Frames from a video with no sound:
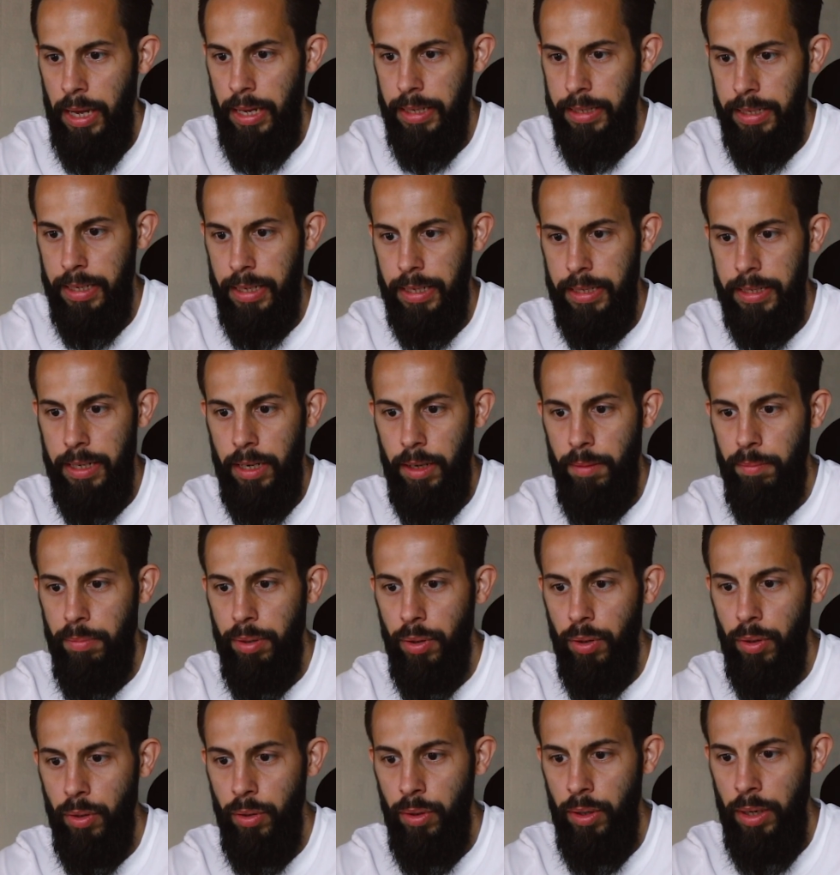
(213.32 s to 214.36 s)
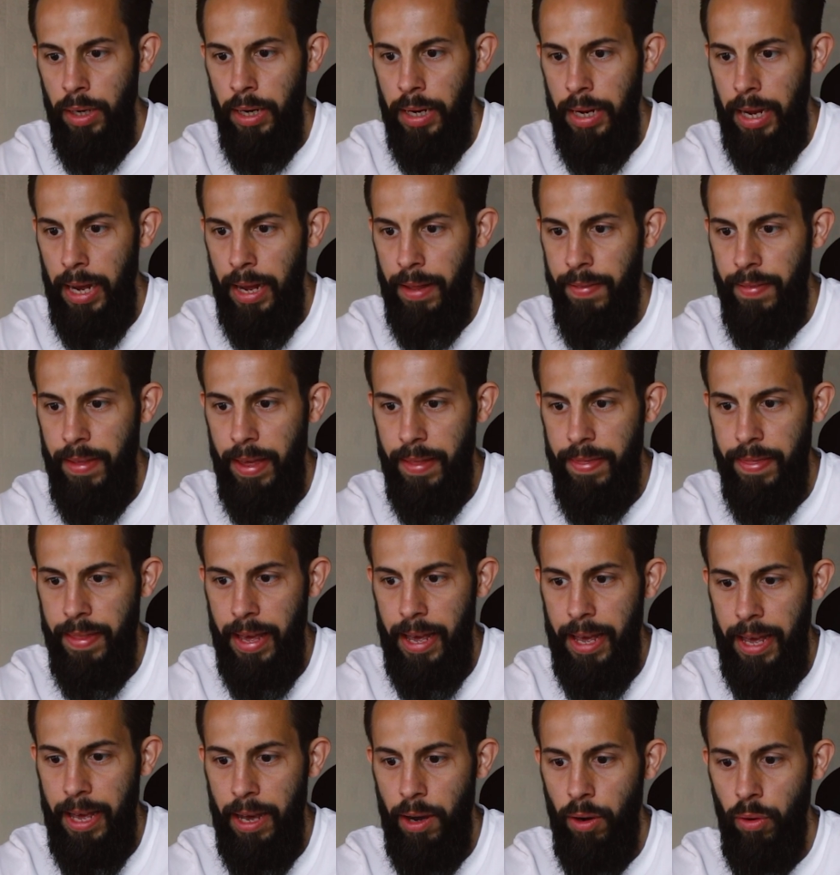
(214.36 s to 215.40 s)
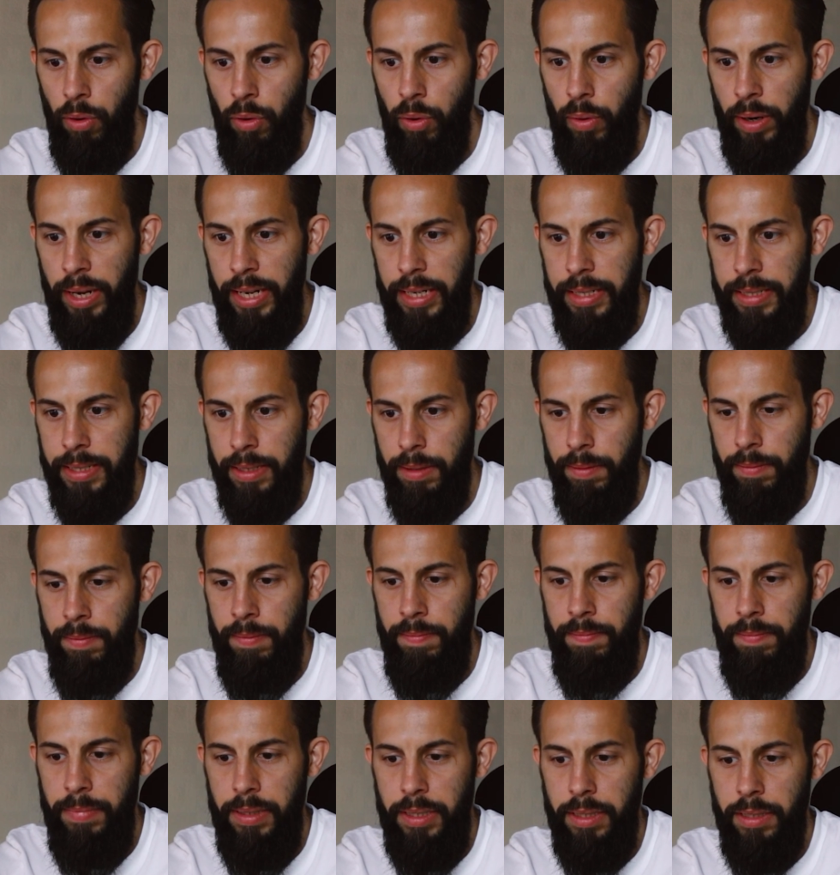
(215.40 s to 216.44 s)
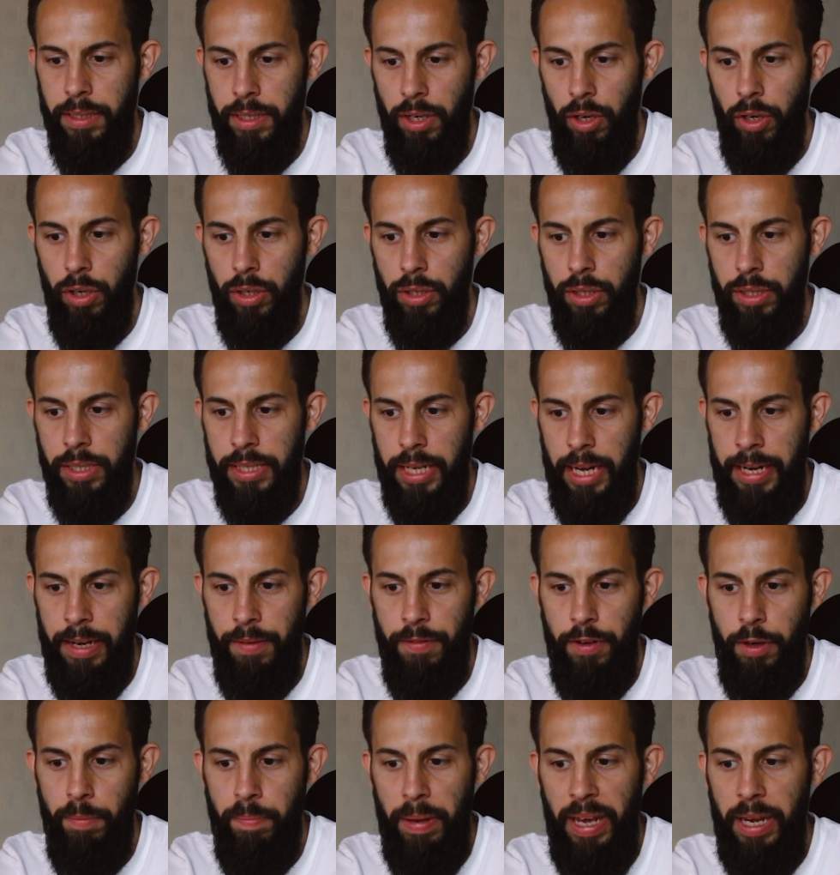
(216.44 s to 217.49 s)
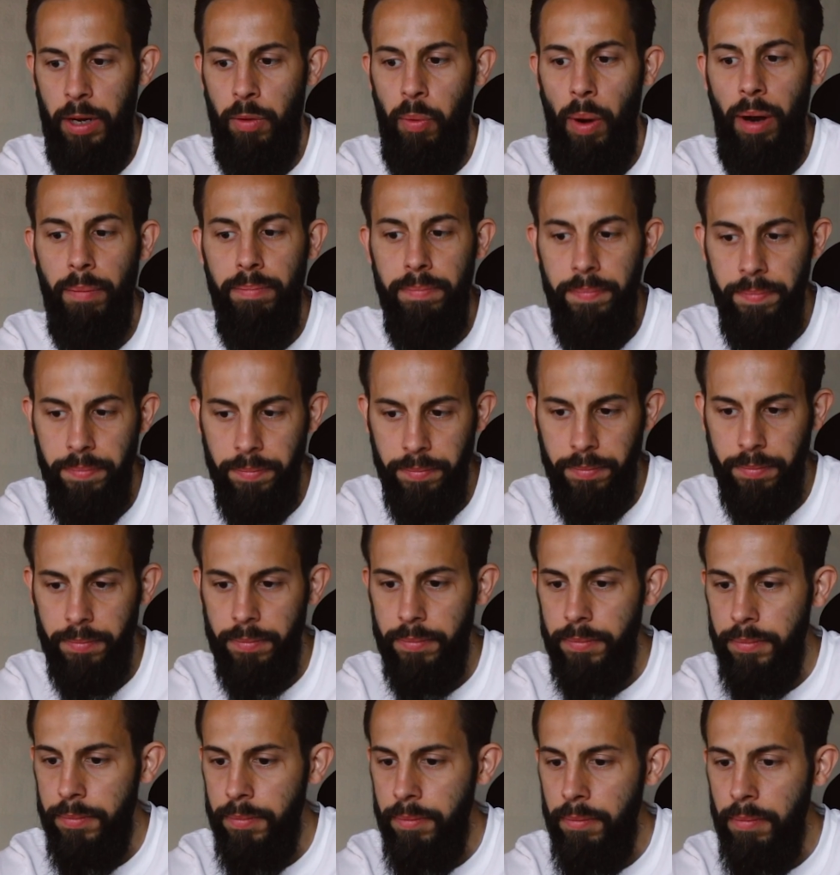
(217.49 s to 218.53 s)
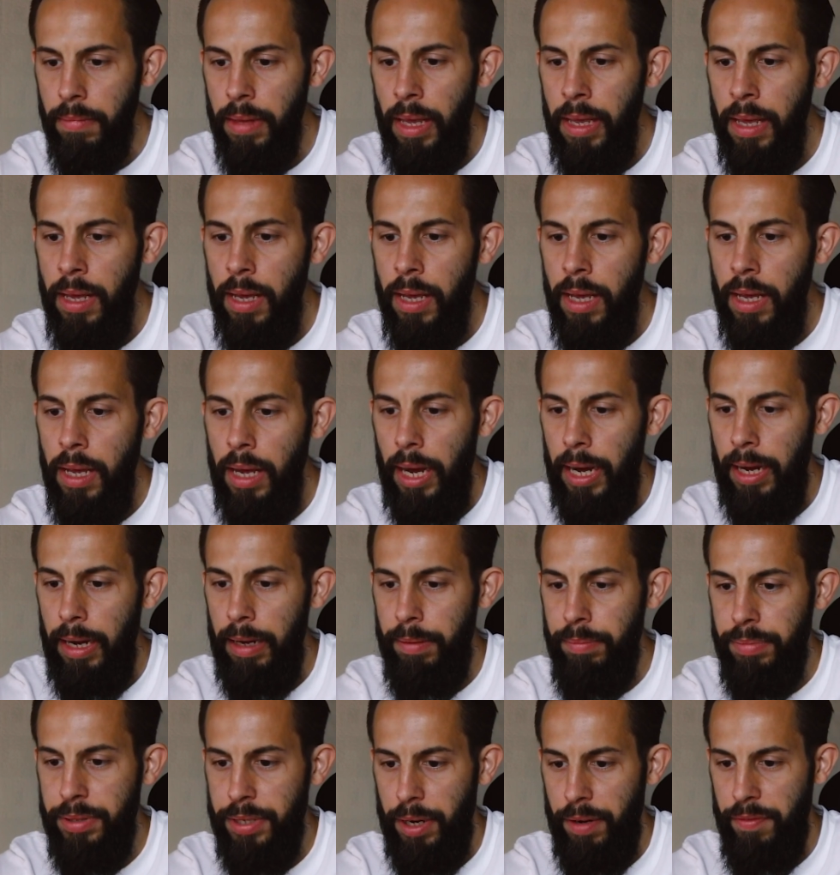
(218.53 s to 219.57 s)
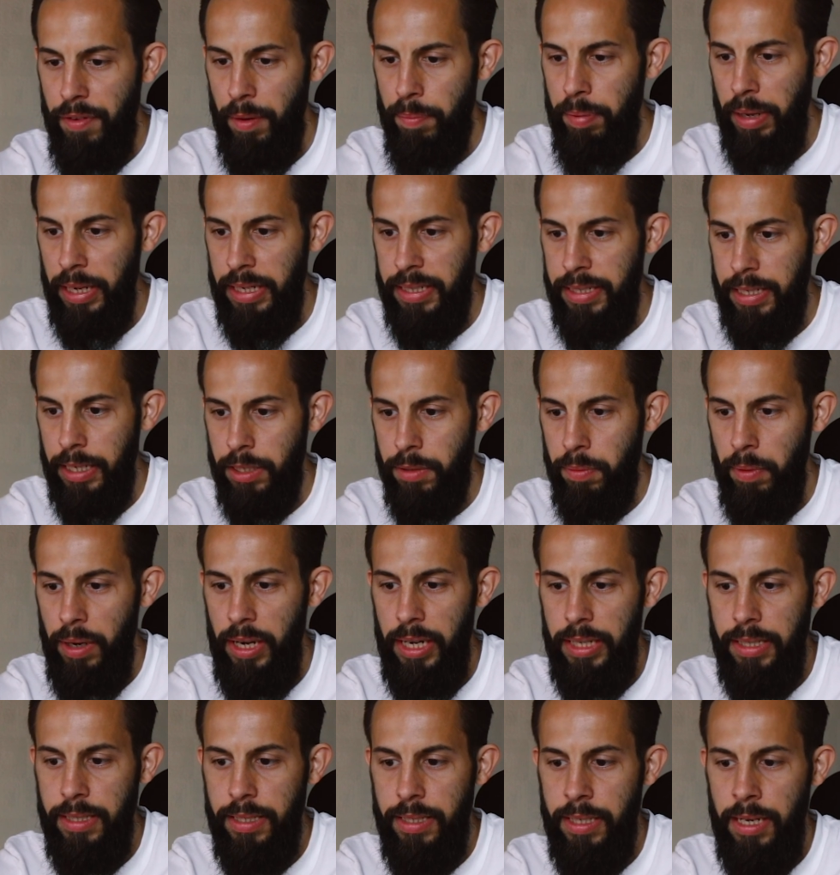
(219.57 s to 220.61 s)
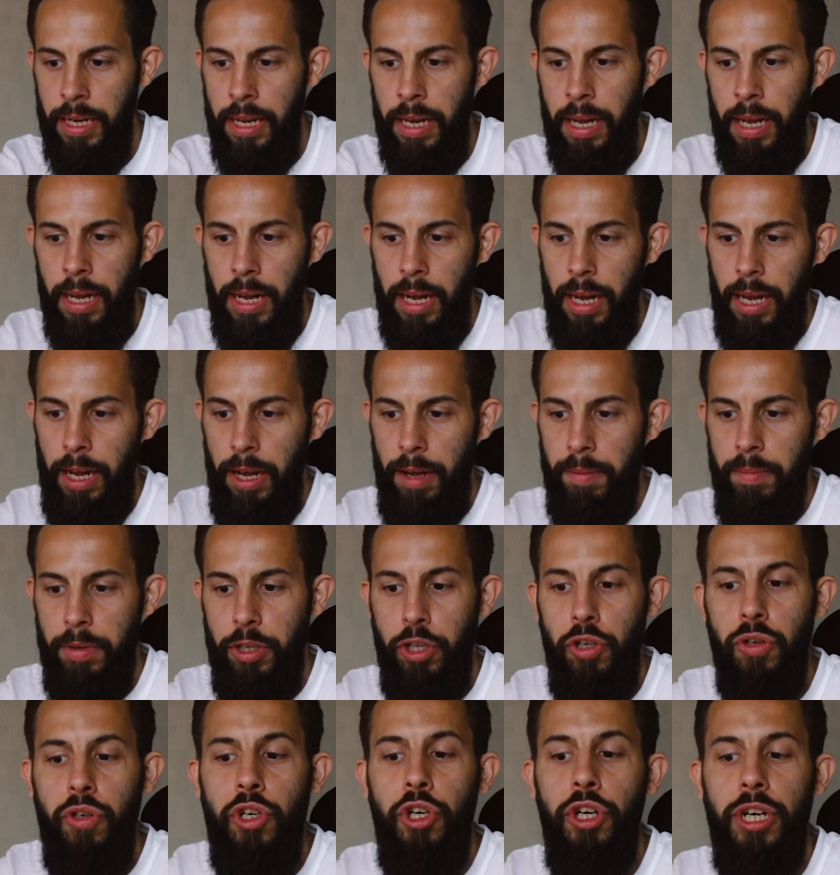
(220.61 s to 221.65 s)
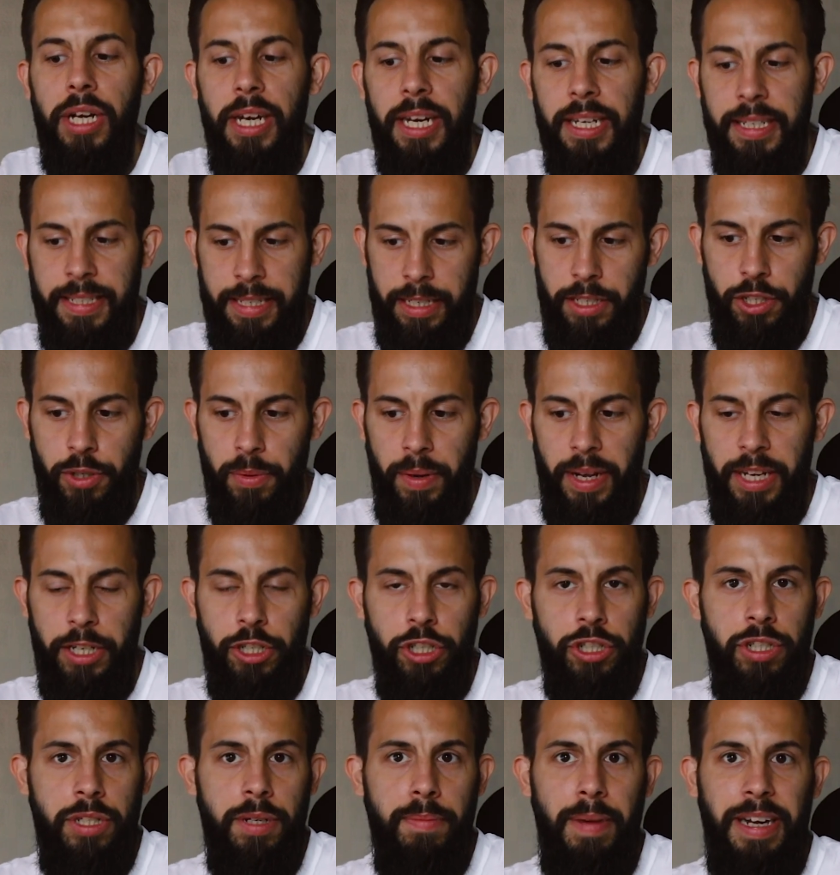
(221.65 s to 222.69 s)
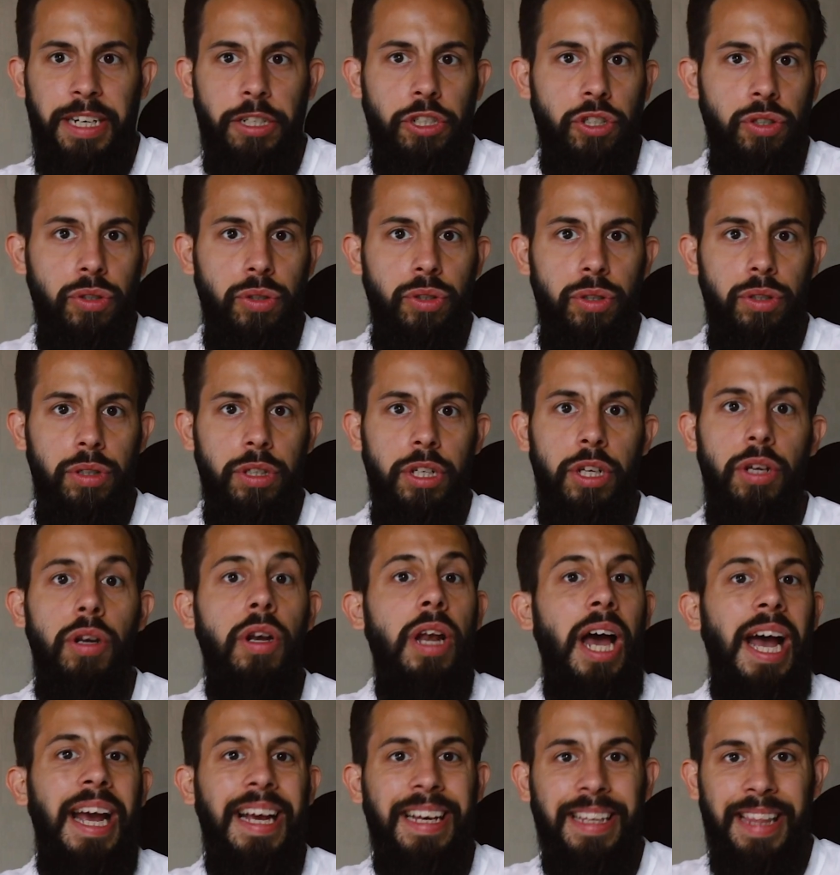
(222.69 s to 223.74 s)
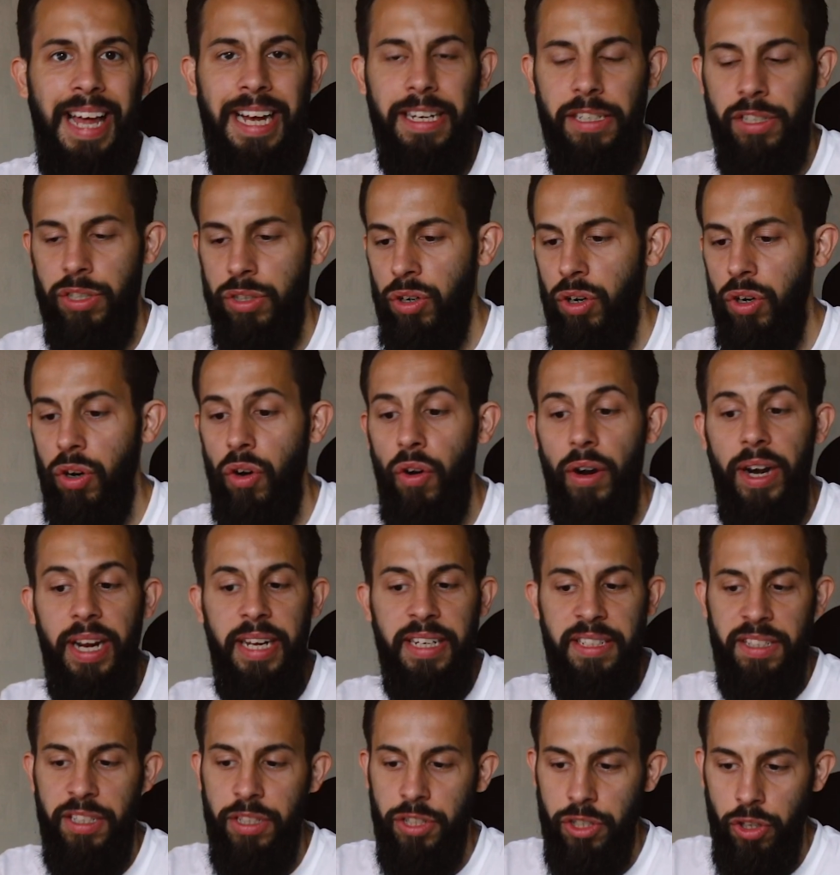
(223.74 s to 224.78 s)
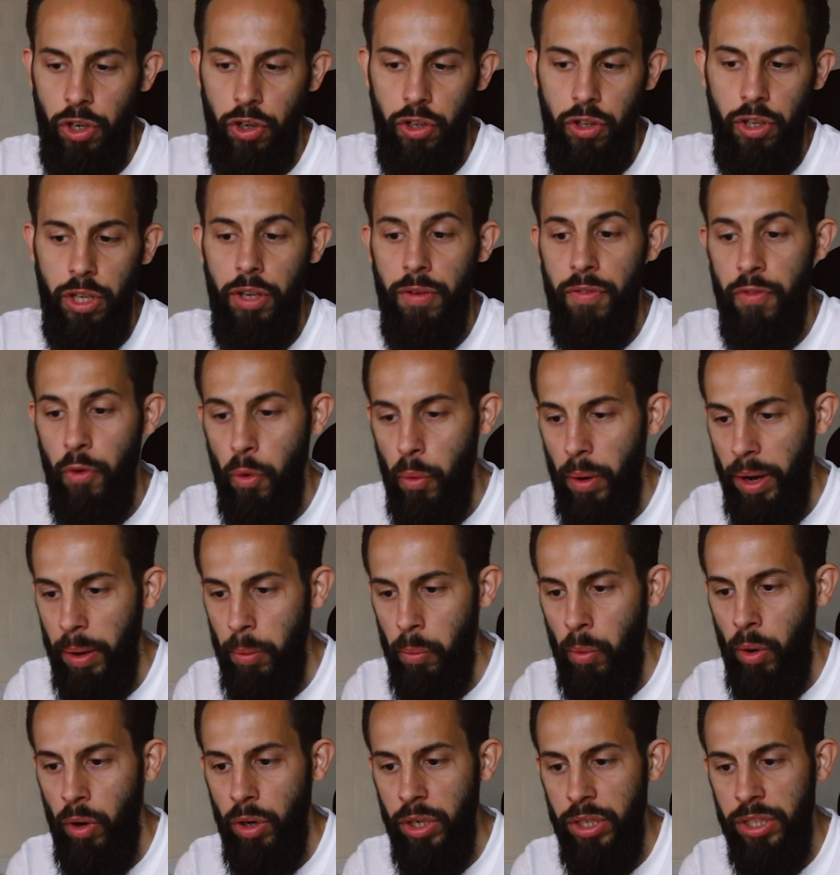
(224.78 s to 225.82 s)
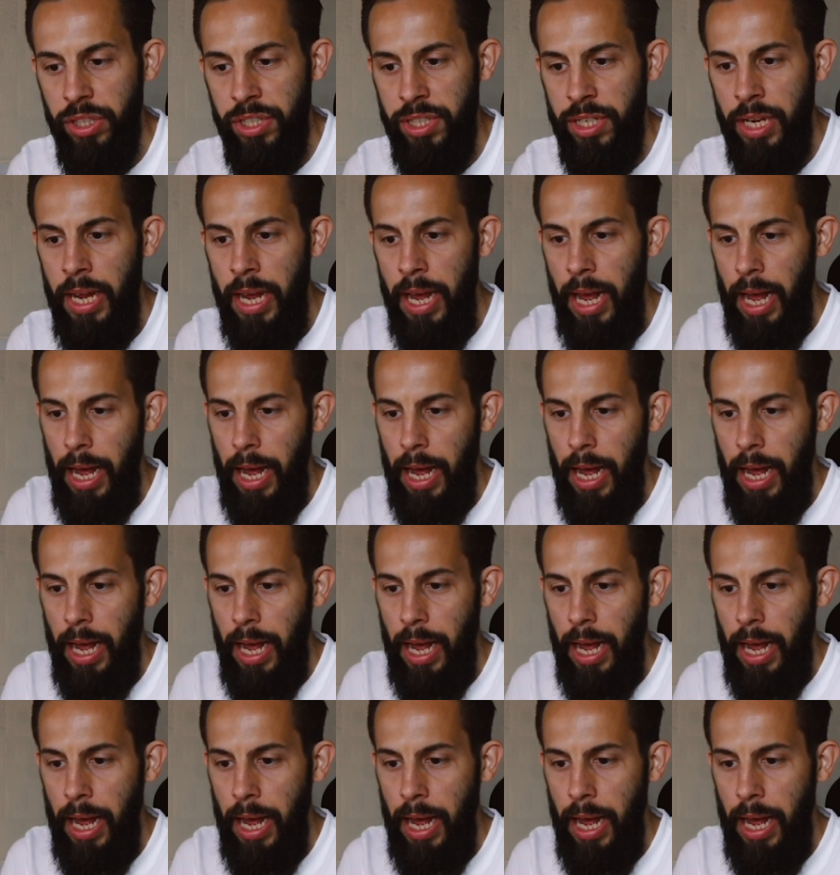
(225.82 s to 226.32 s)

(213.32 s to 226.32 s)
as an example. And then there are all his songs, and if you pick one, so if I pick 6 words, you could listen to it just to make sure you like that song or it is the song that you thought it was.